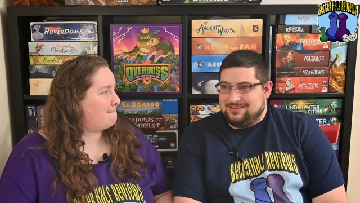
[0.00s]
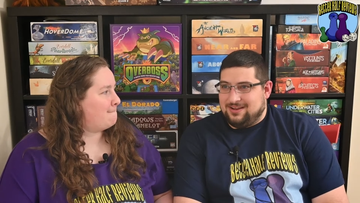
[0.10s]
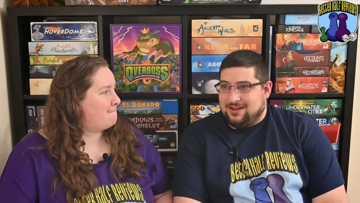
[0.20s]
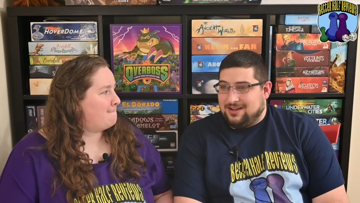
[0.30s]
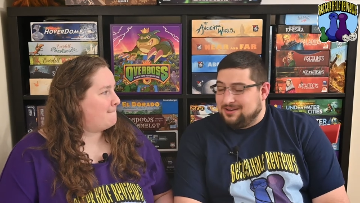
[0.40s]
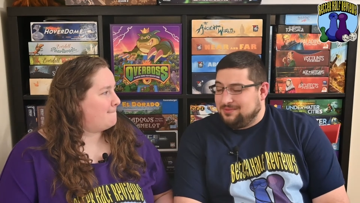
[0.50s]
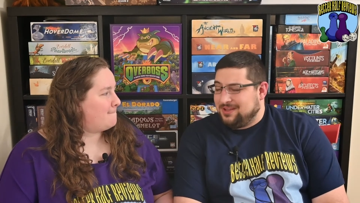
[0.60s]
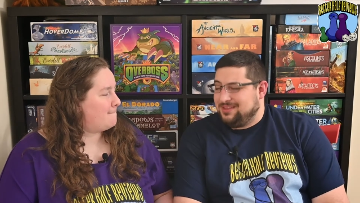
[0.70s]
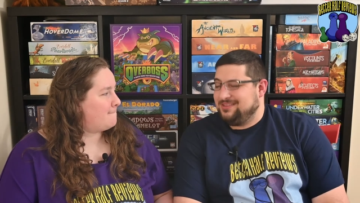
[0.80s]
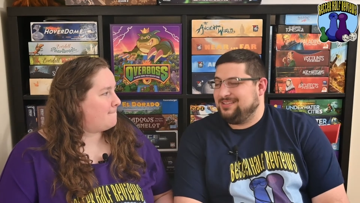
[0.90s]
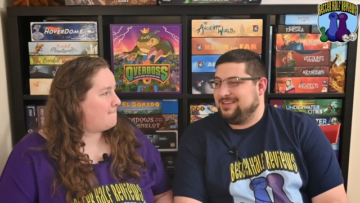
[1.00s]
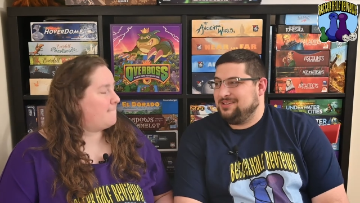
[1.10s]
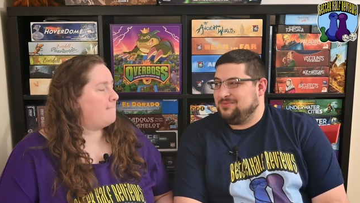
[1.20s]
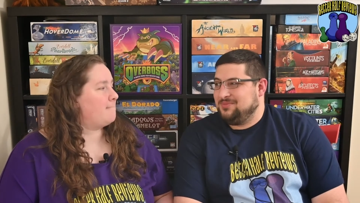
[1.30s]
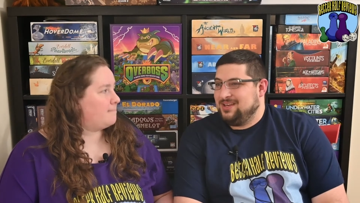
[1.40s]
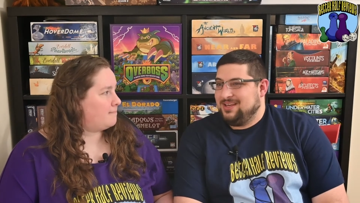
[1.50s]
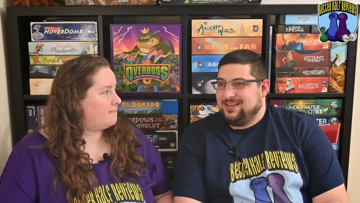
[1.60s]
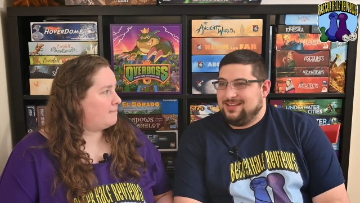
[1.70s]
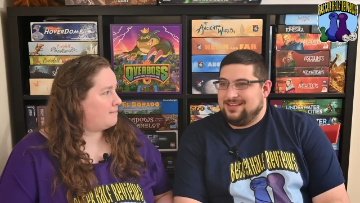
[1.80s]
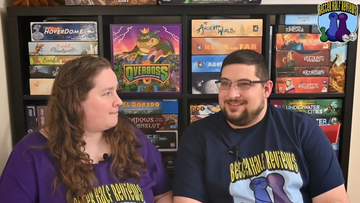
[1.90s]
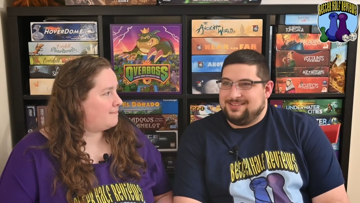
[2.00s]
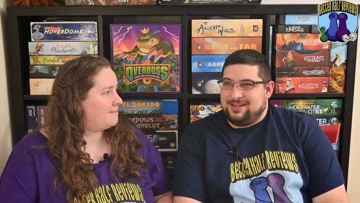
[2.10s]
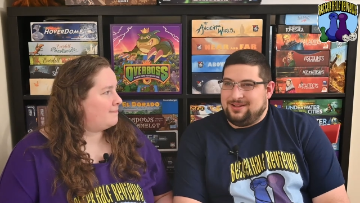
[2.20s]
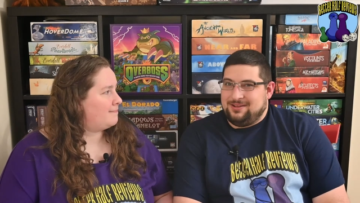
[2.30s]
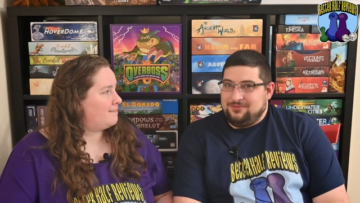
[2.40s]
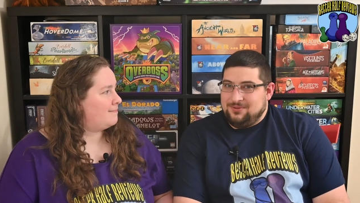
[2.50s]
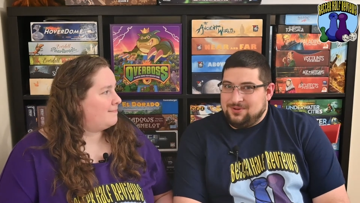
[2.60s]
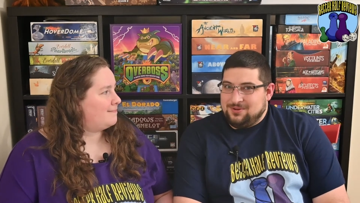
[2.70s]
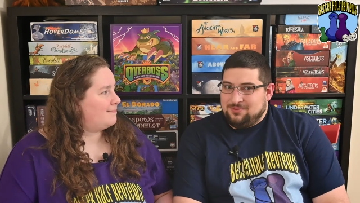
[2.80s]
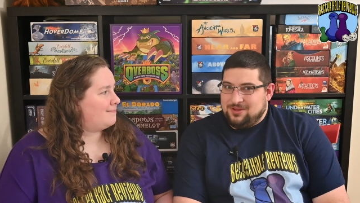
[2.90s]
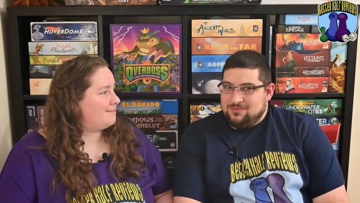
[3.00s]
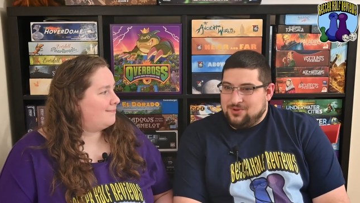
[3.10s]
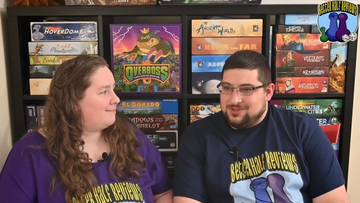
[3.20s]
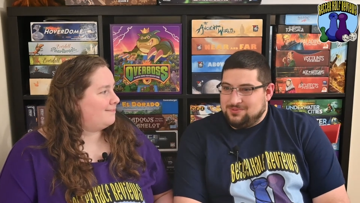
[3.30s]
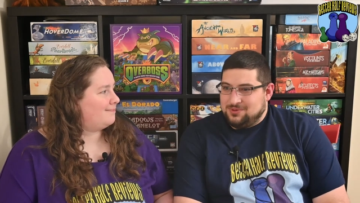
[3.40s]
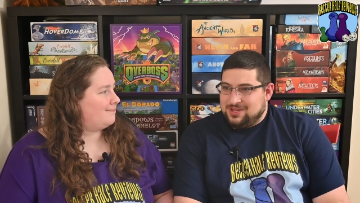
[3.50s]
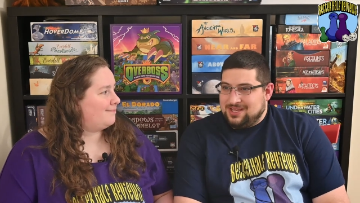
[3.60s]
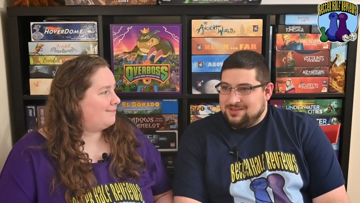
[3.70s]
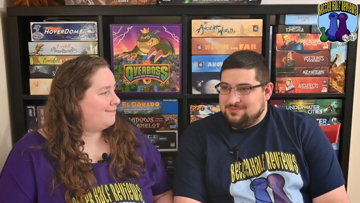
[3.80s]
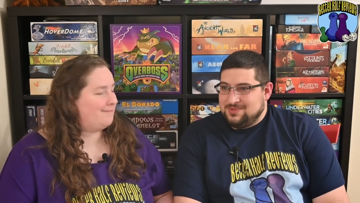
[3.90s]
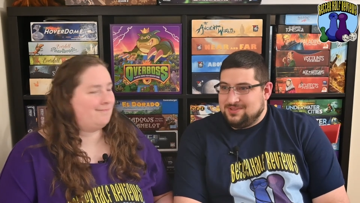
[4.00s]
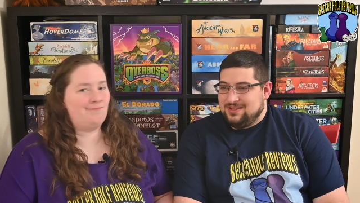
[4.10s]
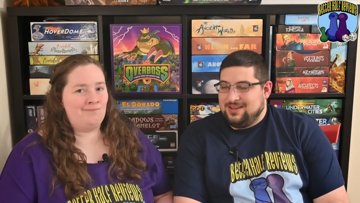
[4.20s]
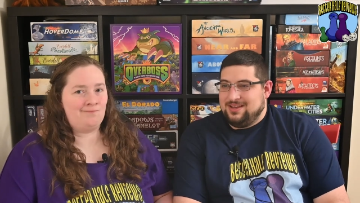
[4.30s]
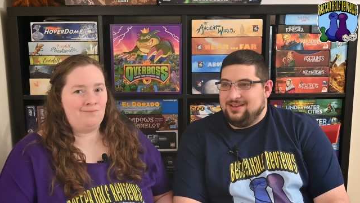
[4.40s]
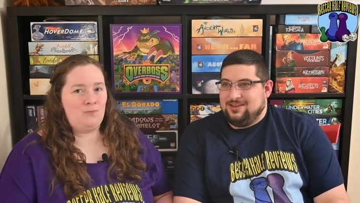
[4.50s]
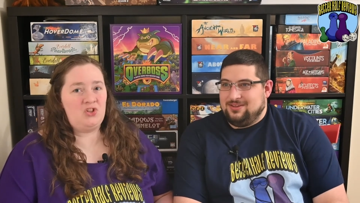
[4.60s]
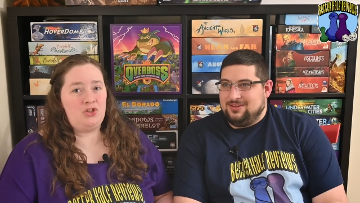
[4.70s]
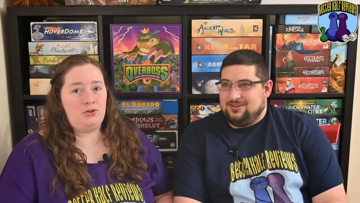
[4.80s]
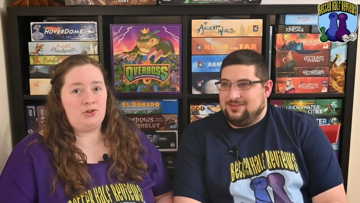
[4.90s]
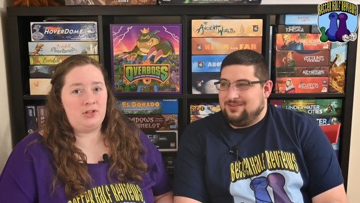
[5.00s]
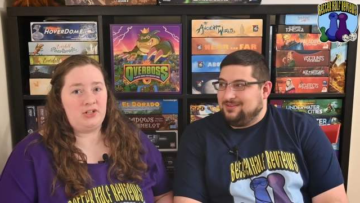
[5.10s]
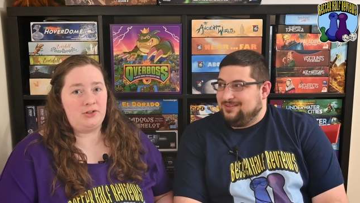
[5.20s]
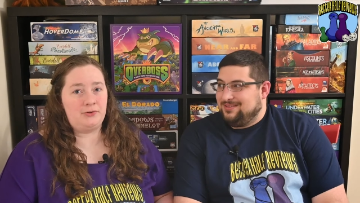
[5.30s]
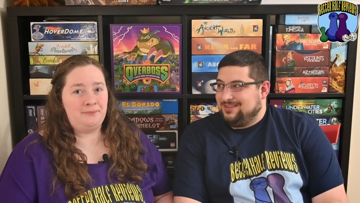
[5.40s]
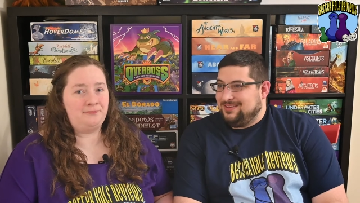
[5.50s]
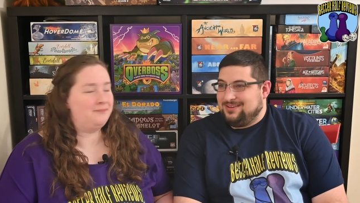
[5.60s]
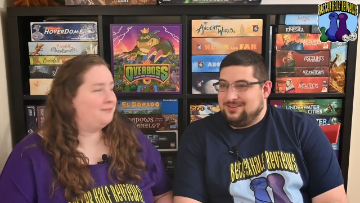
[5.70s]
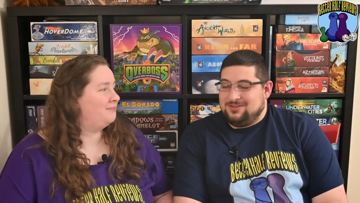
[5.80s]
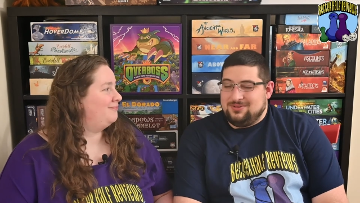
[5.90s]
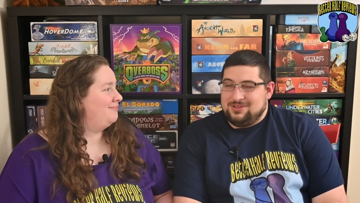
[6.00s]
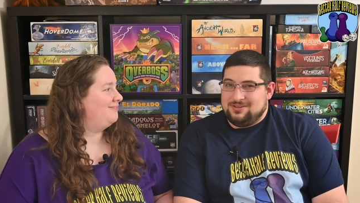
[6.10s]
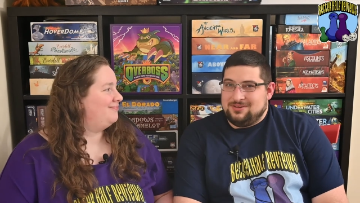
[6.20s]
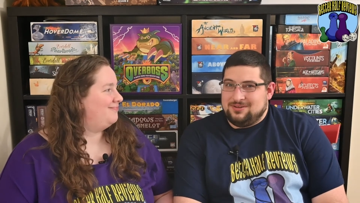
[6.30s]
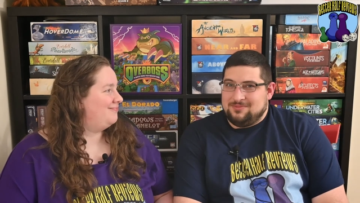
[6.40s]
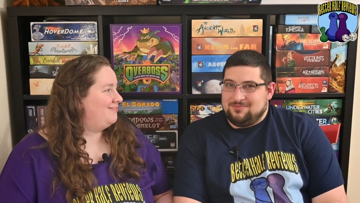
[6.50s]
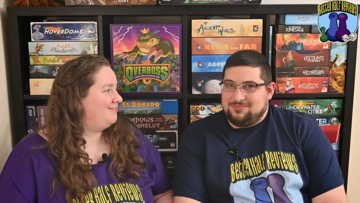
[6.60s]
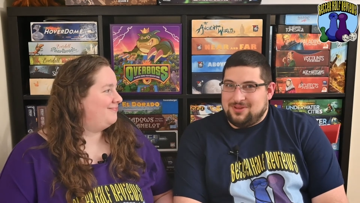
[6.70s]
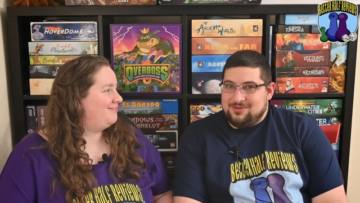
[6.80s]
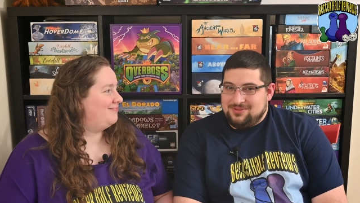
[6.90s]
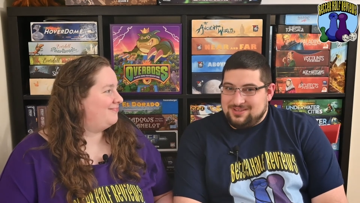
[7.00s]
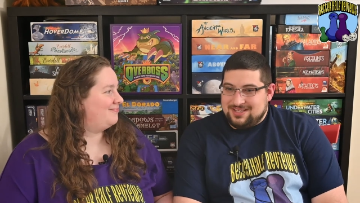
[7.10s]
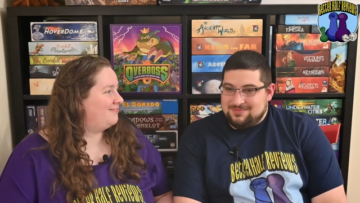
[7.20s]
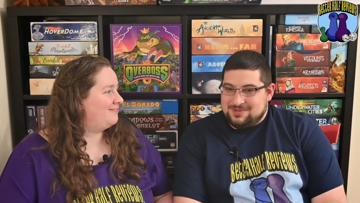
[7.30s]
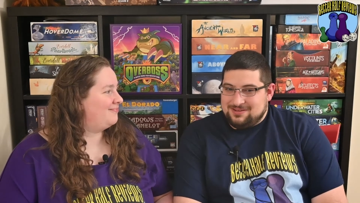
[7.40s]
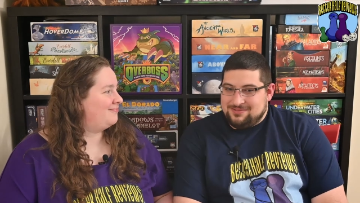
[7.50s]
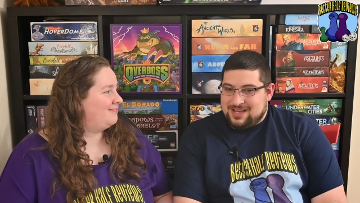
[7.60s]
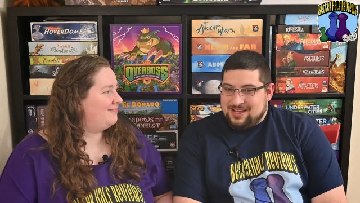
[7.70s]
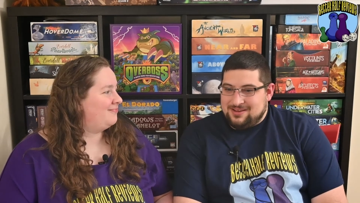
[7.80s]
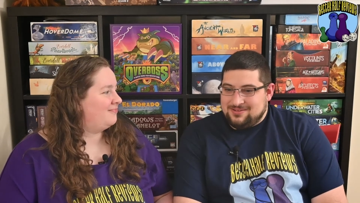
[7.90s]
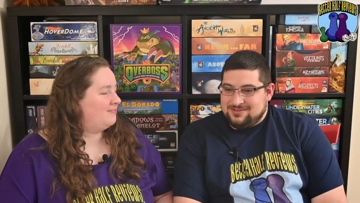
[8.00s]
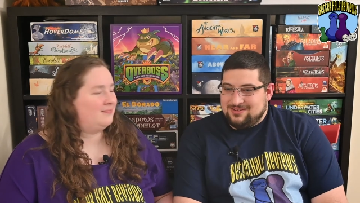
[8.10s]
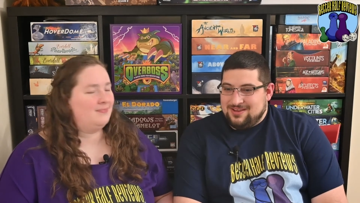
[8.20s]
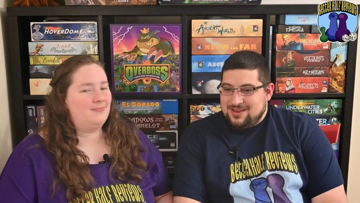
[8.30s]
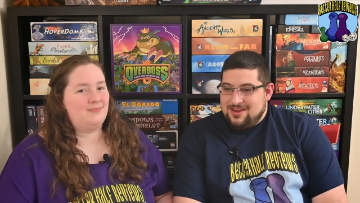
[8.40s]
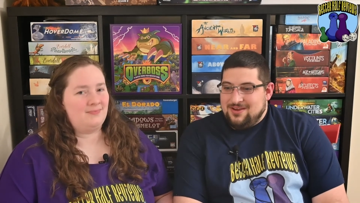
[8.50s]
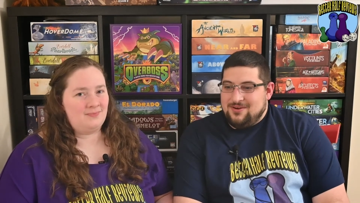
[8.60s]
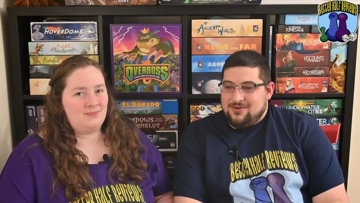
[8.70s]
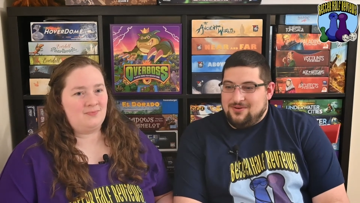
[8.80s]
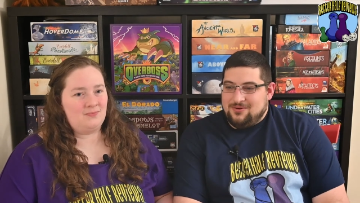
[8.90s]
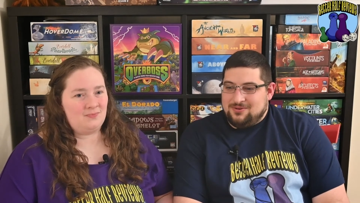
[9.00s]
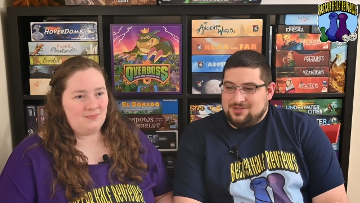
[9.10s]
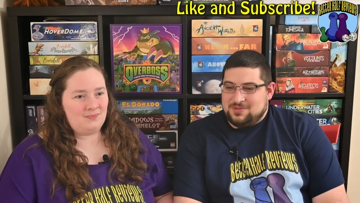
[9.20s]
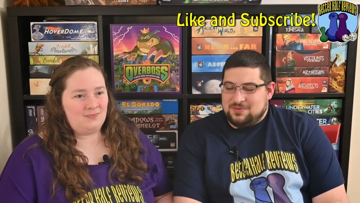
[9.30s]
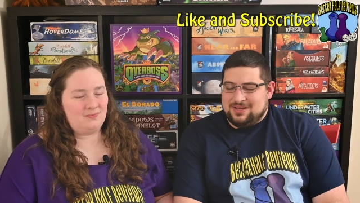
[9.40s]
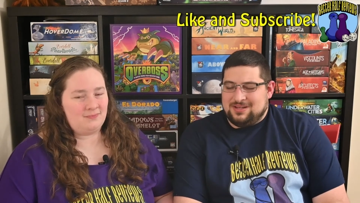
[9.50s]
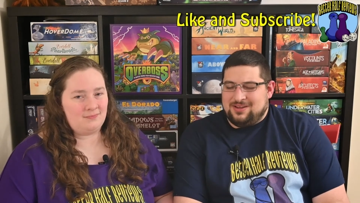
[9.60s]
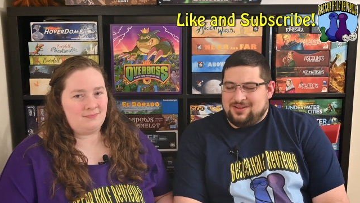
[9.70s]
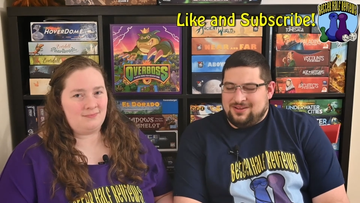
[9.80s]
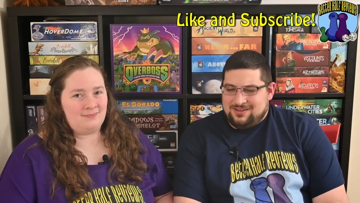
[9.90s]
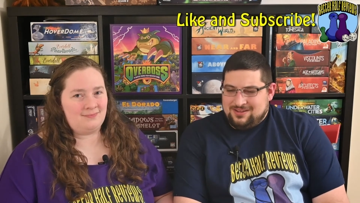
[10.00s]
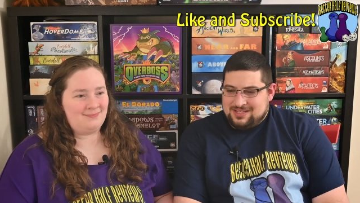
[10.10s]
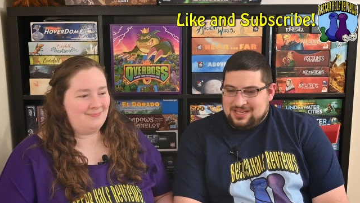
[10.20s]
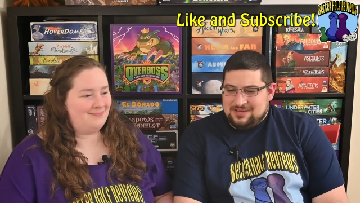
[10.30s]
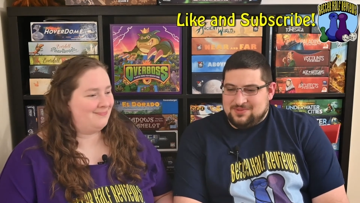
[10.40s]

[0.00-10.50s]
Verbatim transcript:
Speaker 1: con about this game, is that if you want to play multiple games...
Speaker 2: What do you usually do?
Speaker 1: You either play with the same set of tiles, or you spend all the time